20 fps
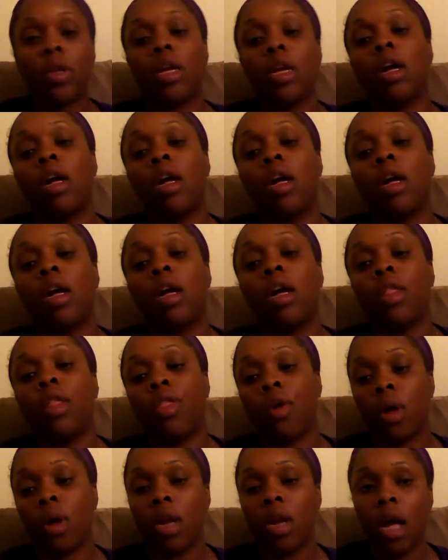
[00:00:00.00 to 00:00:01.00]
a thought
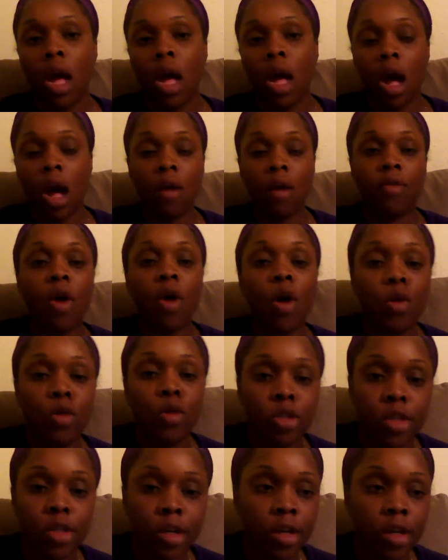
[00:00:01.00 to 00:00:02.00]
of
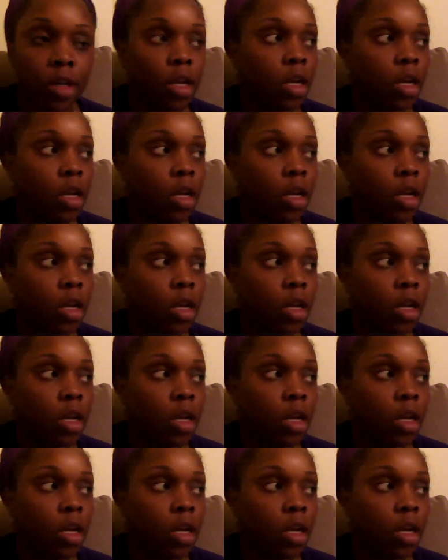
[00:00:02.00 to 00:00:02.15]
culture